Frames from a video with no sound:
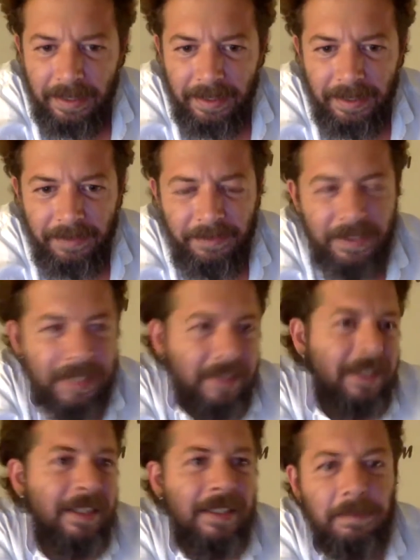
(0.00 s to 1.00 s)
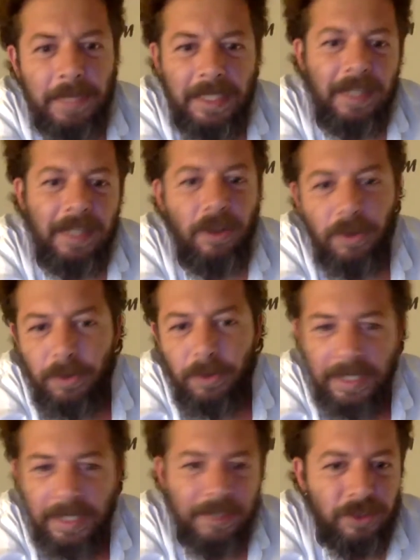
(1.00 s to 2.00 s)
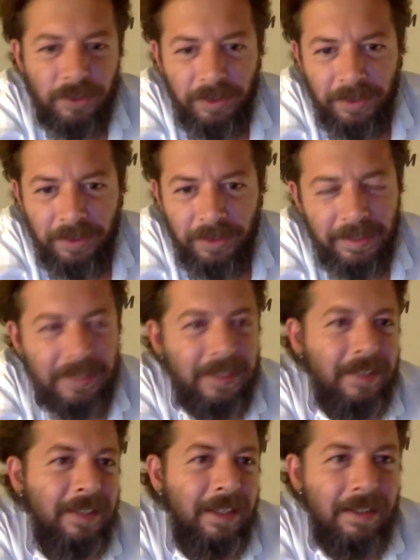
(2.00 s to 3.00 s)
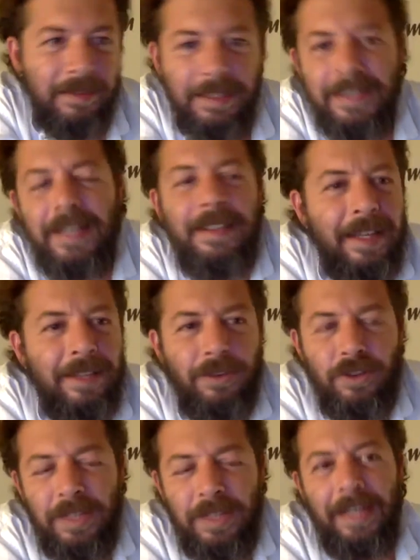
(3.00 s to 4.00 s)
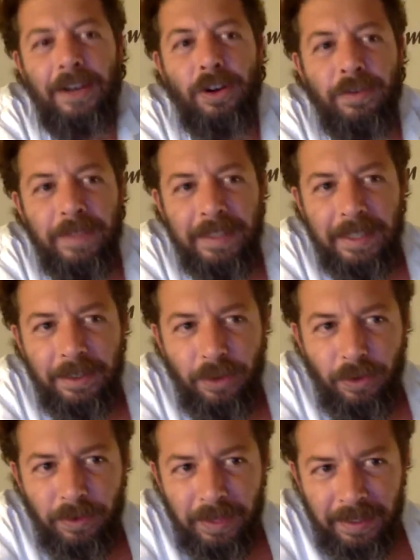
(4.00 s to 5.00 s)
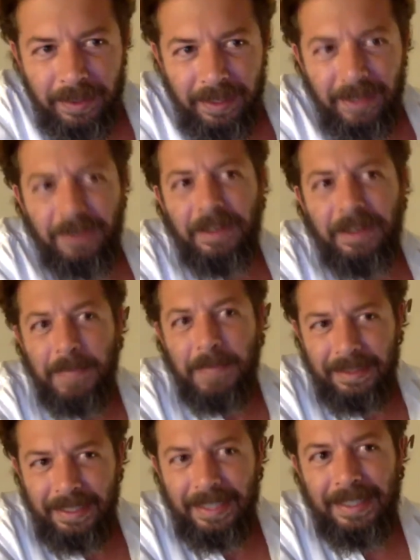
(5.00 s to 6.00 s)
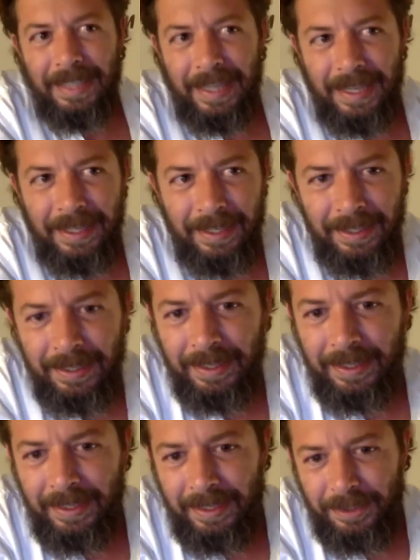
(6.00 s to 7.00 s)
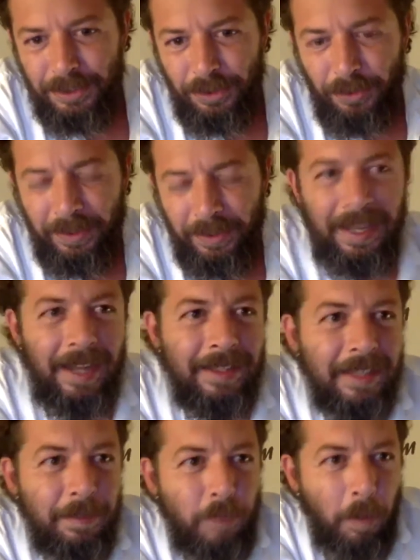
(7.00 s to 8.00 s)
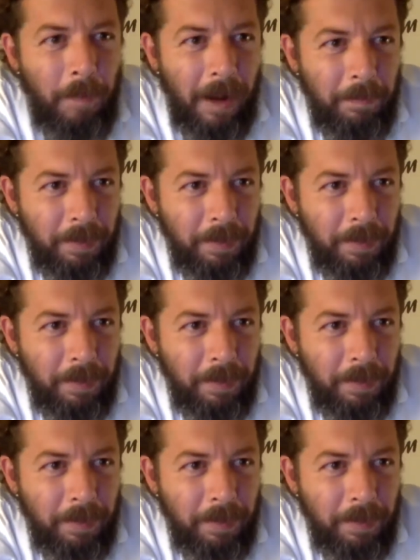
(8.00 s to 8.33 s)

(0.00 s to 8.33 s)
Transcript: Friedkin, Bigelow, Lynch. These are directors that I love and I know that they are in my DNA. So they kind of pop up